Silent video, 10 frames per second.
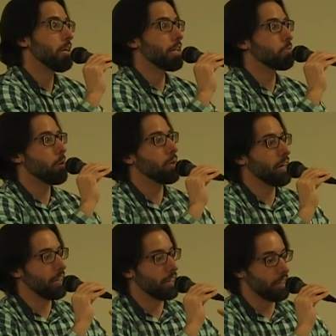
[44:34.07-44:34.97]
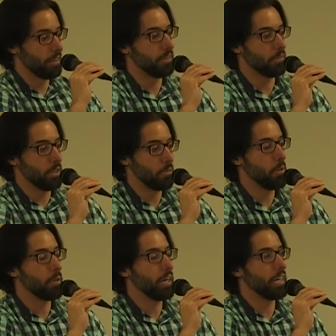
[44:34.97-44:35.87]
That's why we got to get. That's why
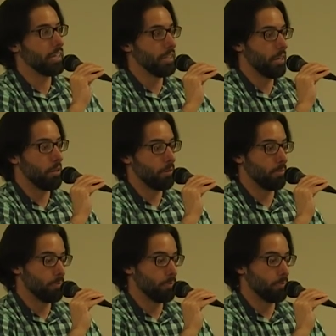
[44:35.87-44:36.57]
we got to get our,